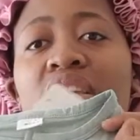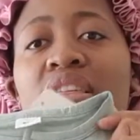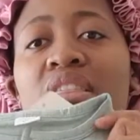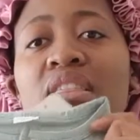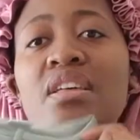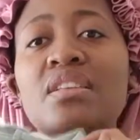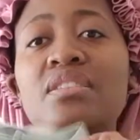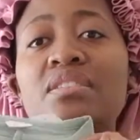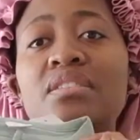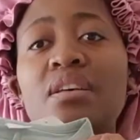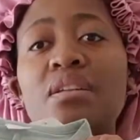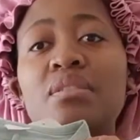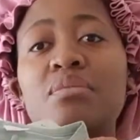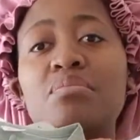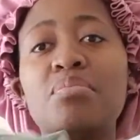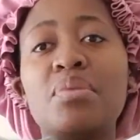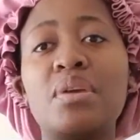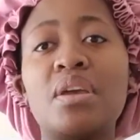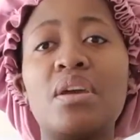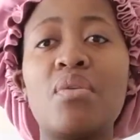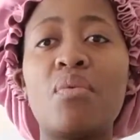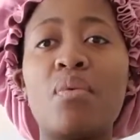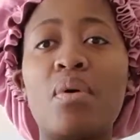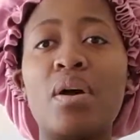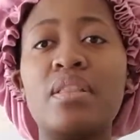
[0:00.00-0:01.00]
and that's that
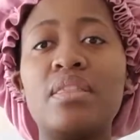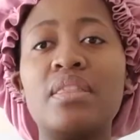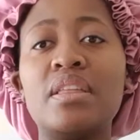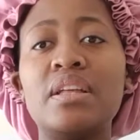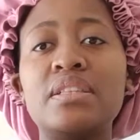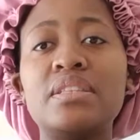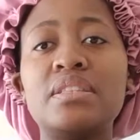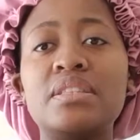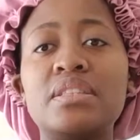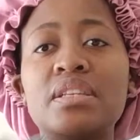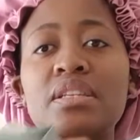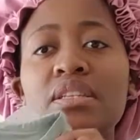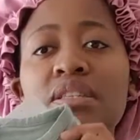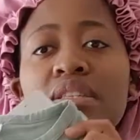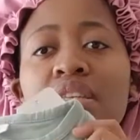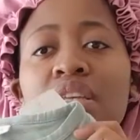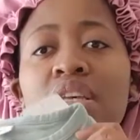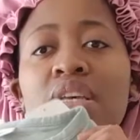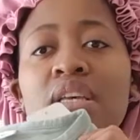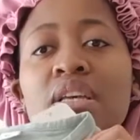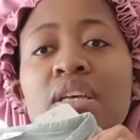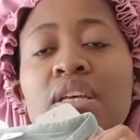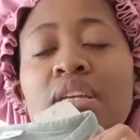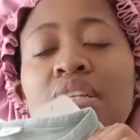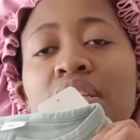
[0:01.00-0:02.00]
pink one that says
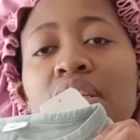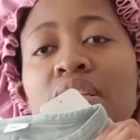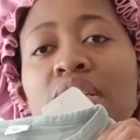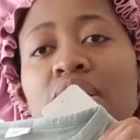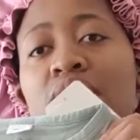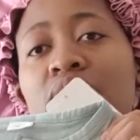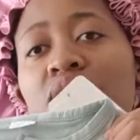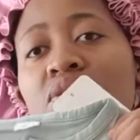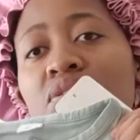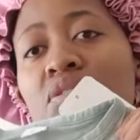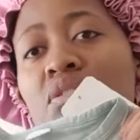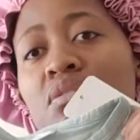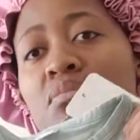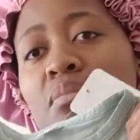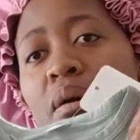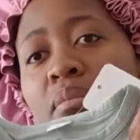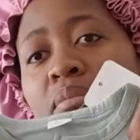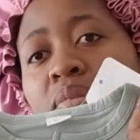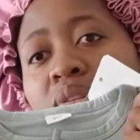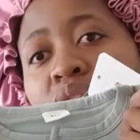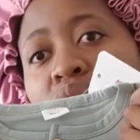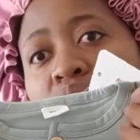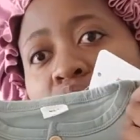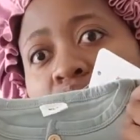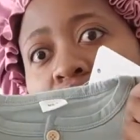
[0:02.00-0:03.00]
Daddy's Girl,
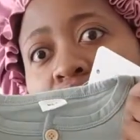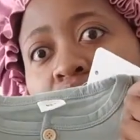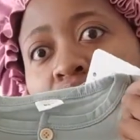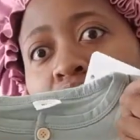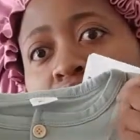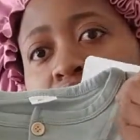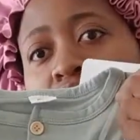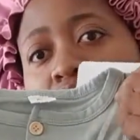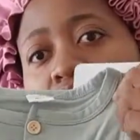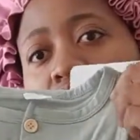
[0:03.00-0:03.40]
Mommy's World.